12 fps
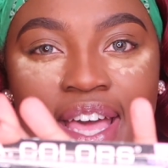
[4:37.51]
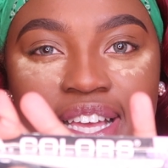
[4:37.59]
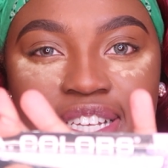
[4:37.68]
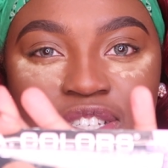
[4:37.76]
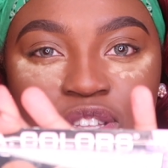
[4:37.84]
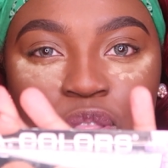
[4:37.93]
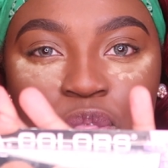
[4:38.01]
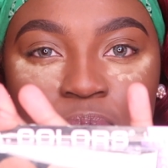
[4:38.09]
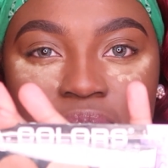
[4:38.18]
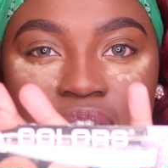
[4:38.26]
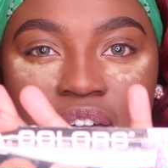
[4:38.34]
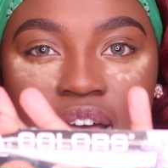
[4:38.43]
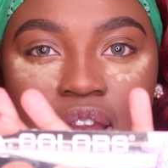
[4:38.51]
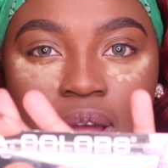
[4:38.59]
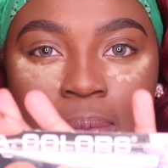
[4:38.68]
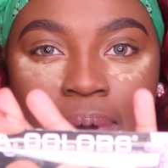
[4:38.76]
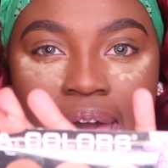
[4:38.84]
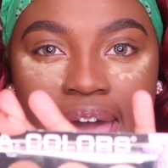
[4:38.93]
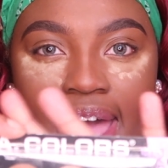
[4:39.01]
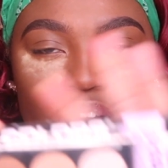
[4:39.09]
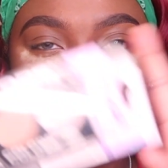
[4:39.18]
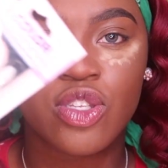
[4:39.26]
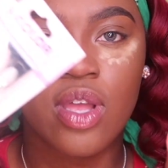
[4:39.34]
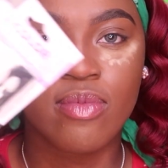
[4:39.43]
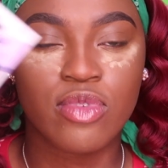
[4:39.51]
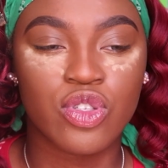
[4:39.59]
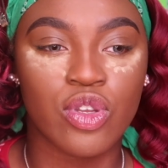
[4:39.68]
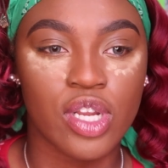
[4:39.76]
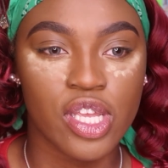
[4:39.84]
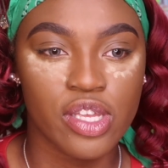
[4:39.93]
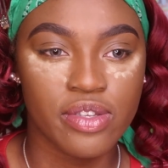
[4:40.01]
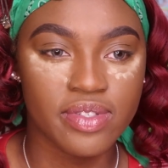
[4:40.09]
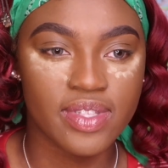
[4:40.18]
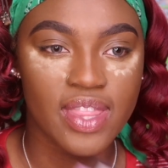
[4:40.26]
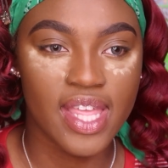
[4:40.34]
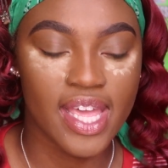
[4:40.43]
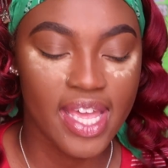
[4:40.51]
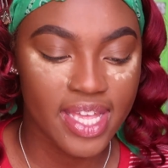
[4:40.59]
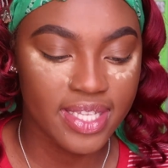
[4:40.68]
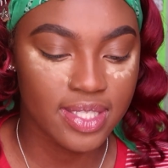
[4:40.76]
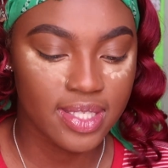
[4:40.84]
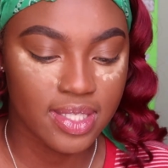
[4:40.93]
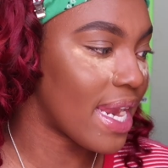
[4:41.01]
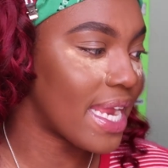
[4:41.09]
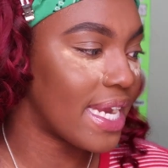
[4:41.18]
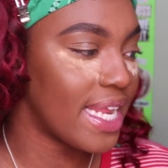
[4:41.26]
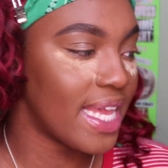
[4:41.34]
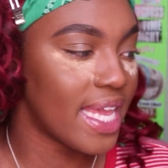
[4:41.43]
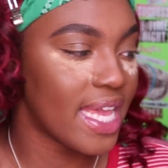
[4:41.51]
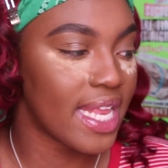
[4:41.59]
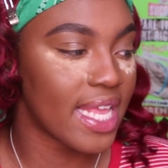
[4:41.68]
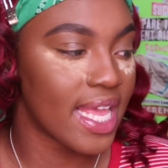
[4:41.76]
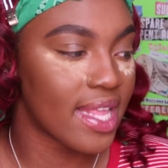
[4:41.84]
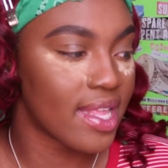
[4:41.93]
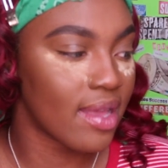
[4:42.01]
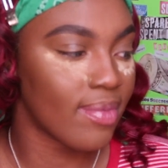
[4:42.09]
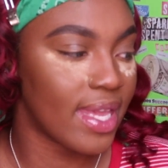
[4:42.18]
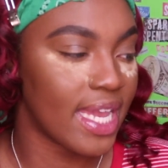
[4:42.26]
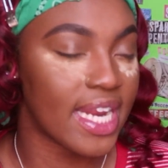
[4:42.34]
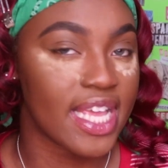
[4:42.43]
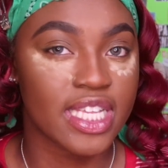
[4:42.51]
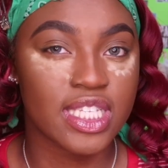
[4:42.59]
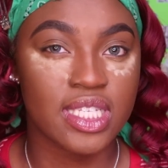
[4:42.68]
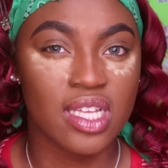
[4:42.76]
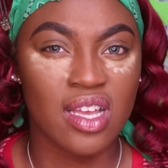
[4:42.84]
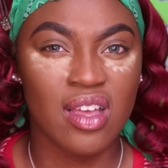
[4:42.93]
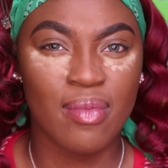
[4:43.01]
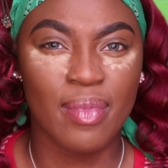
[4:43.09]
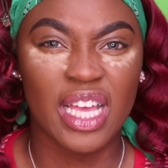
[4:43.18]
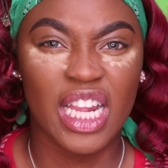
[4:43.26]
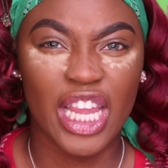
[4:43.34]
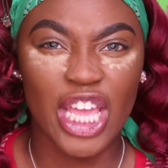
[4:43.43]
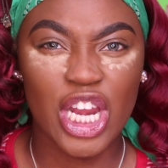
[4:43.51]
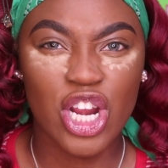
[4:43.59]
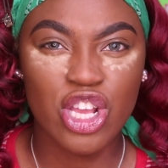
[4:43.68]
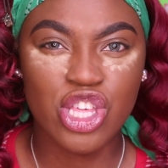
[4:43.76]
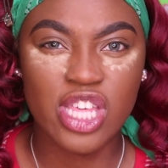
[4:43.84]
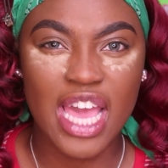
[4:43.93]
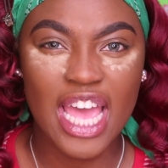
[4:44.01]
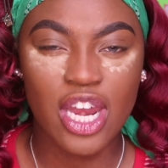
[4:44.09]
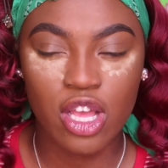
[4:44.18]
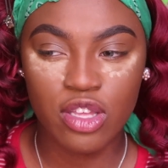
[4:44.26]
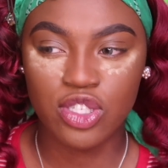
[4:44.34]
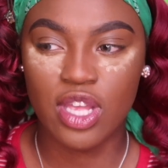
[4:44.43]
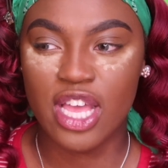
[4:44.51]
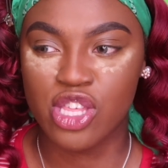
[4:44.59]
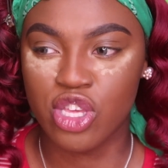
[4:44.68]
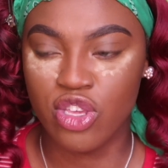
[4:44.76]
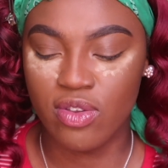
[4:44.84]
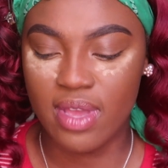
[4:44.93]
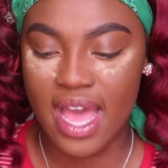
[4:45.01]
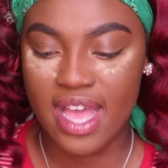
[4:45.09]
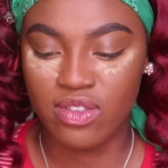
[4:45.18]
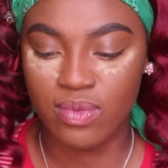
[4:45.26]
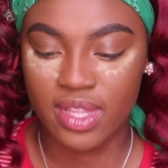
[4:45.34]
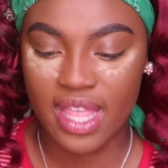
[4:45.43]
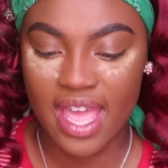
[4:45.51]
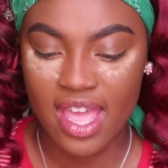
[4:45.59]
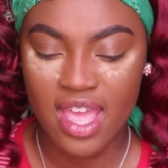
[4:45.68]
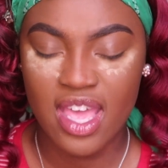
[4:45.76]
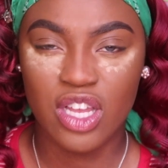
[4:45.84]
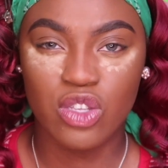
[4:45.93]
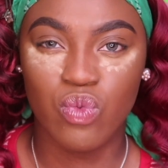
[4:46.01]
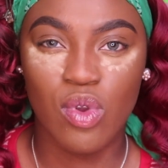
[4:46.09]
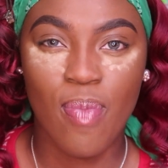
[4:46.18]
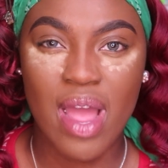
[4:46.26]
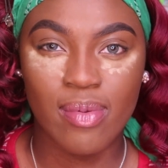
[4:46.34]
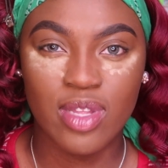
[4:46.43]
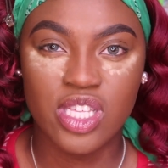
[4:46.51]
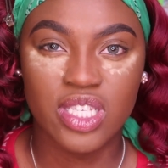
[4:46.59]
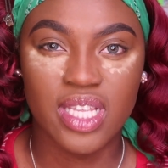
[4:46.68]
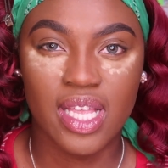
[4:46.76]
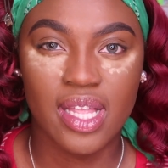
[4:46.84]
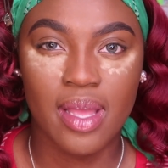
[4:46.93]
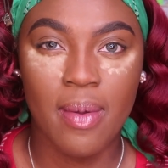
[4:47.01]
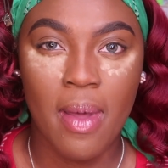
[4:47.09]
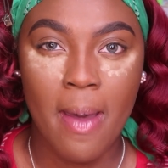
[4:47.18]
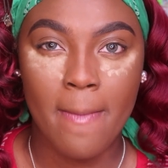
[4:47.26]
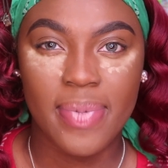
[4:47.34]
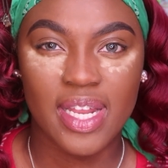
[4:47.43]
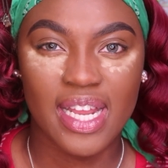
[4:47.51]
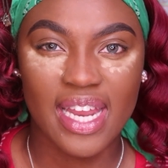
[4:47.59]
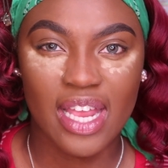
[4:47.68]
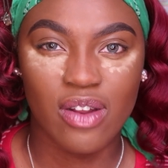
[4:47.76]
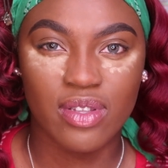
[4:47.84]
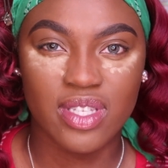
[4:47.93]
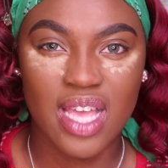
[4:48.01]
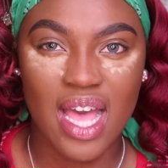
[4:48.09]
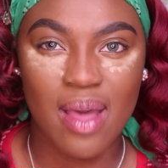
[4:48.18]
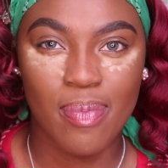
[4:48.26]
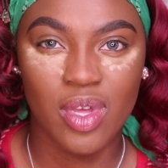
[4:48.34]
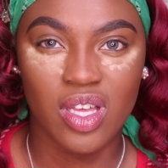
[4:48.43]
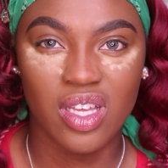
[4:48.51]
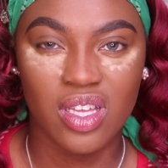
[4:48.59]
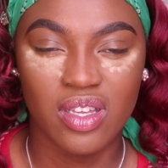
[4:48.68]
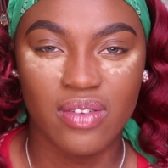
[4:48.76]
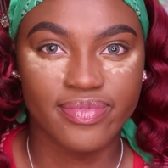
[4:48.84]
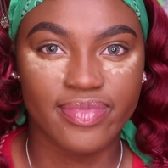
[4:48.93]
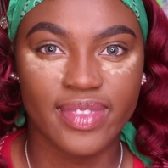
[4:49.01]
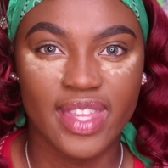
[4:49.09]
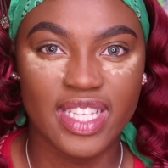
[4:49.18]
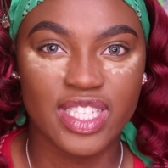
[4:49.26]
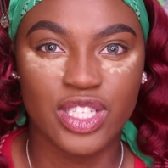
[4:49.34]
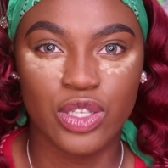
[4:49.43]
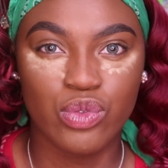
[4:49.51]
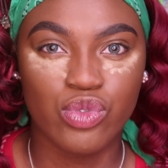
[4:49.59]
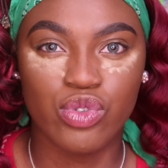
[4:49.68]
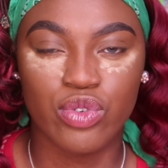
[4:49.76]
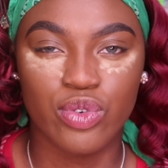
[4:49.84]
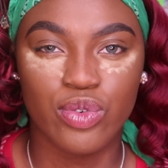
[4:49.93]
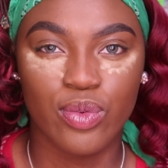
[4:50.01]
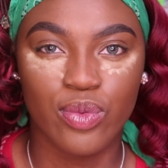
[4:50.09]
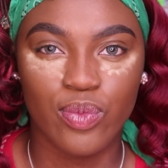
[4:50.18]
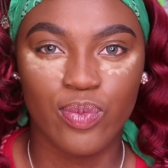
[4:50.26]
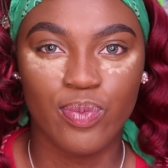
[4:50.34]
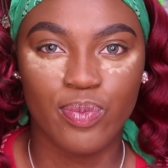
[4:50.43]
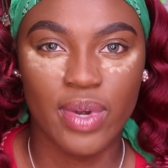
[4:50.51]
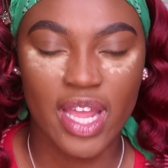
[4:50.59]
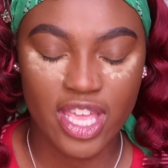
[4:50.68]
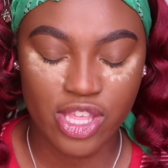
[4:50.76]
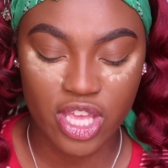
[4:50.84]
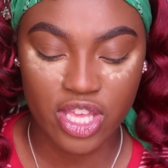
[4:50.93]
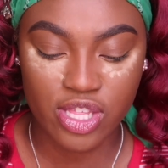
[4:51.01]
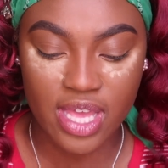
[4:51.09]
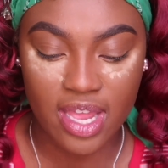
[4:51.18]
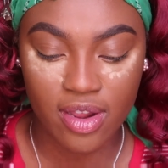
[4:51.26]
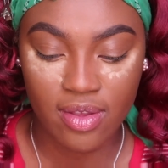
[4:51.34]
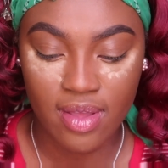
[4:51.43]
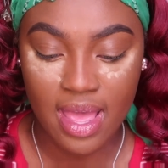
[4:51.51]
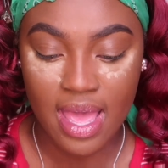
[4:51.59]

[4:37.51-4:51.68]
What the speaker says: It's the 3-color pack, so I'm just gonna use this. And I did end up getting some glitter shadow, so I'll show you guys with that, because we'll probably just end up putting that on top of this neutral plain Jane shadow.